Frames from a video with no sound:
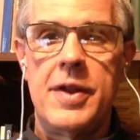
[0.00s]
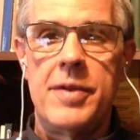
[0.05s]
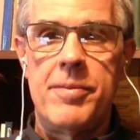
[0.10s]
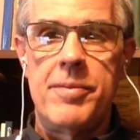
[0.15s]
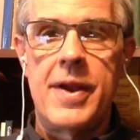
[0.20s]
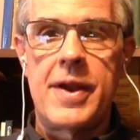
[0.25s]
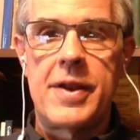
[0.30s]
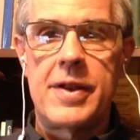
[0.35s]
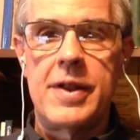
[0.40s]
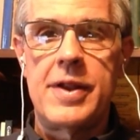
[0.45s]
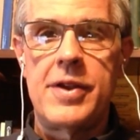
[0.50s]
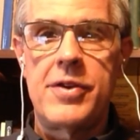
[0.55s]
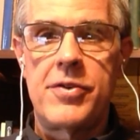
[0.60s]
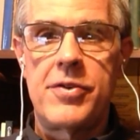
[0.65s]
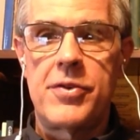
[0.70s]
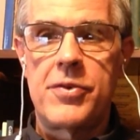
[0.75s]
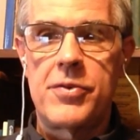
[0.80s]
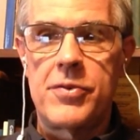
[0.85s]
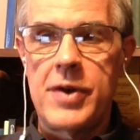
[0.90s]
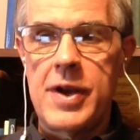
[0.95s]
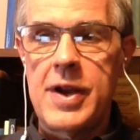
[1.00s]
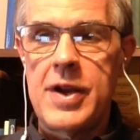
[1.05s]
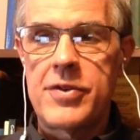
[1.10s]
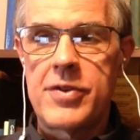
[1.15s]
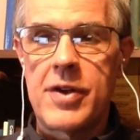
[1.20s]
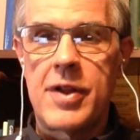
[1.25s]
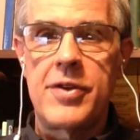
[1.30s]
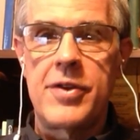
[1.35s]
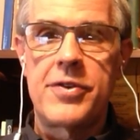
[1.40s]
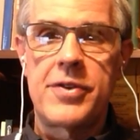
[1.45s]
Make it a little easier to read.
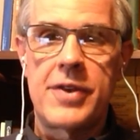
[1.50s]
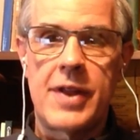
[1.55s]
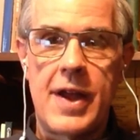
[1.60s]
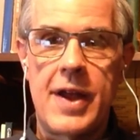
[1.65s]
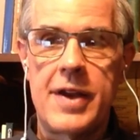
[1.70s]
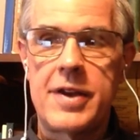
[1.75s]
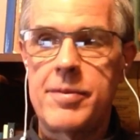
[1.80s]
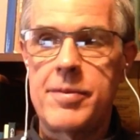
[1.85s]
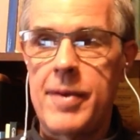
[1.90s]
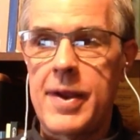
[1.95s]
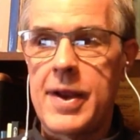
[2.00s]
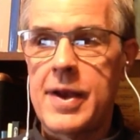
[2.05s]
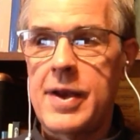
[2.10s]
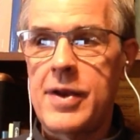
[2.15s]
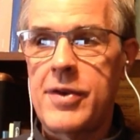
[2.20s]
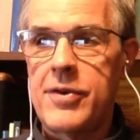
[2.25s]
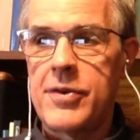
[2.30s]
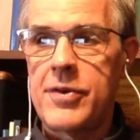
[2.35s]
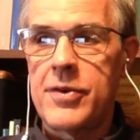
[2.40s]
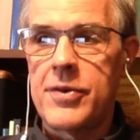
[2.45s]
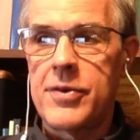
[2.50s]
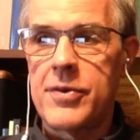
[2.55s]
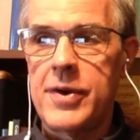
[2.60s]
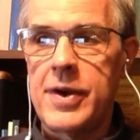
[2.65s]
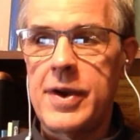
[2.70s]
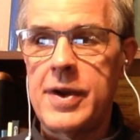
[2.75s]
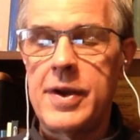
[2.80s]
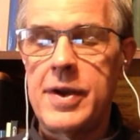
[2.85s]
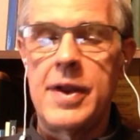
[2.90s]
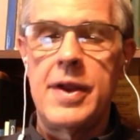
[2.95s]
It's on the slides to make it easier to
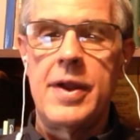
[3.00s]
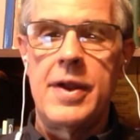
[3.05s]
read.